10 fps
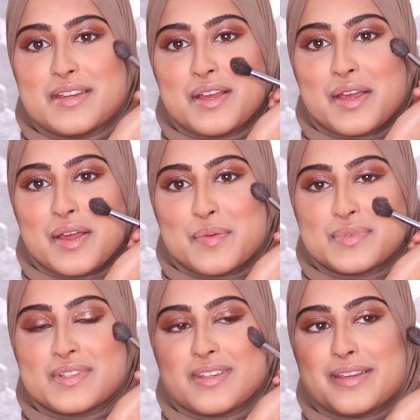it a little bit more
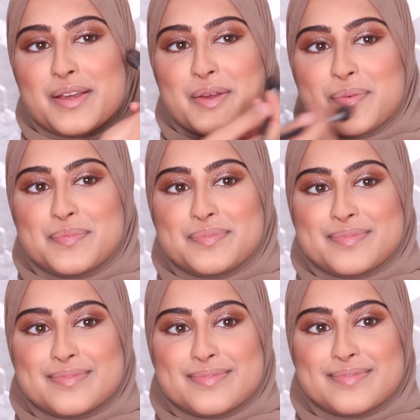peach
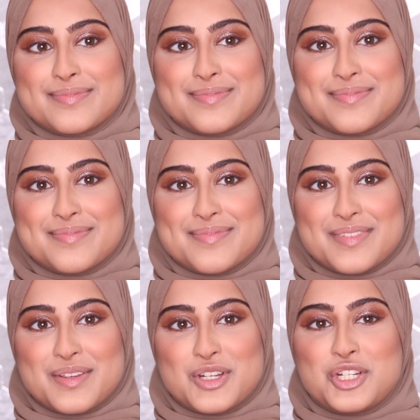
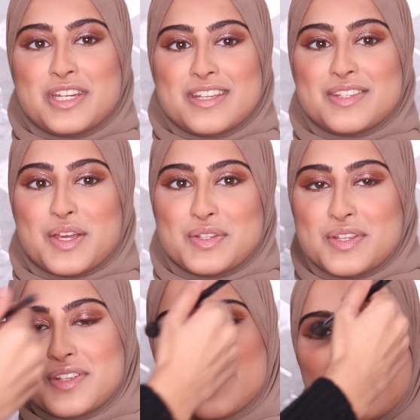toned, and just
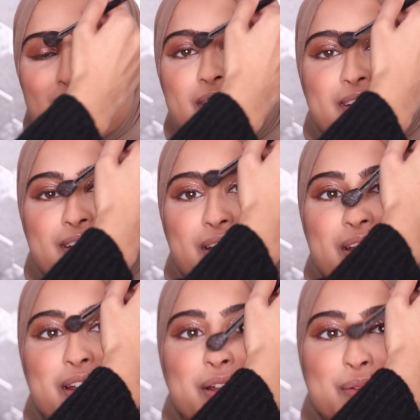making sure like